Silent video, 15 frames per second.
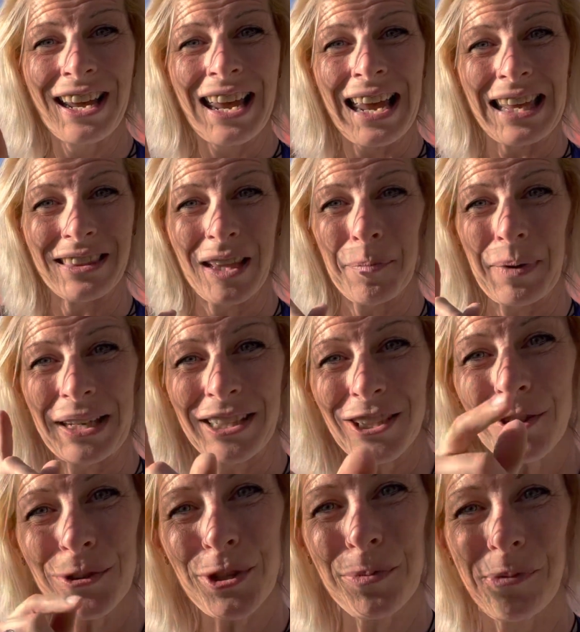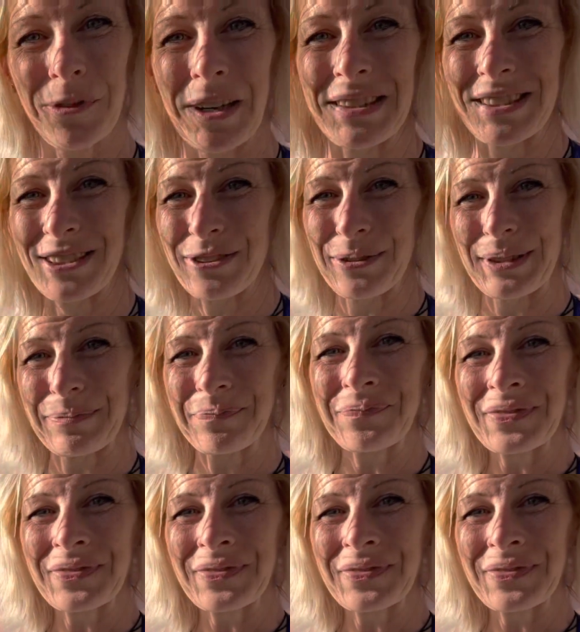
and let my YouTube friends do it.